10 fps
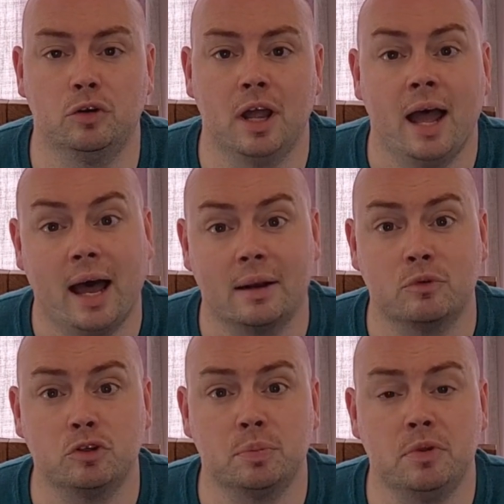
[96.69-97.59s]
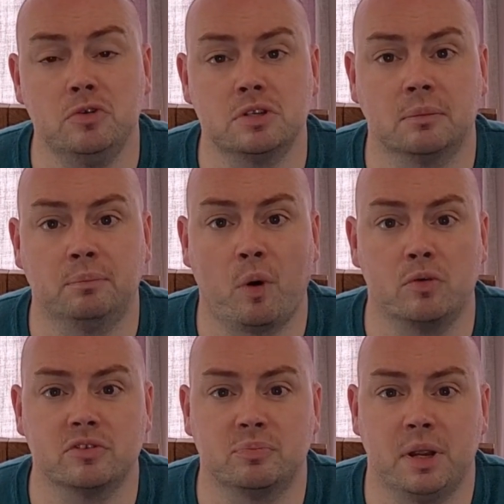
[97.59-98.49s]
and I'm going to be using
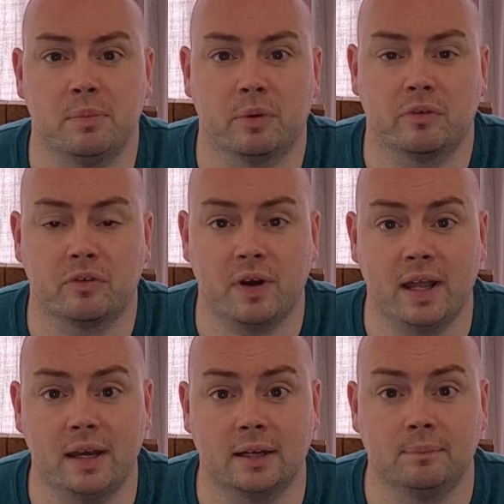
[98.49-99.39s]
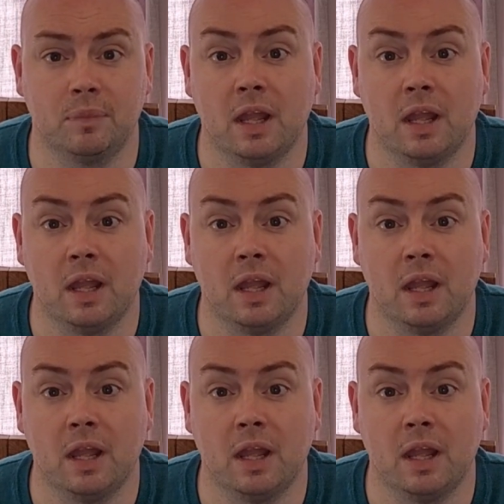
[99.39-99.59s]
balls of paper for firing.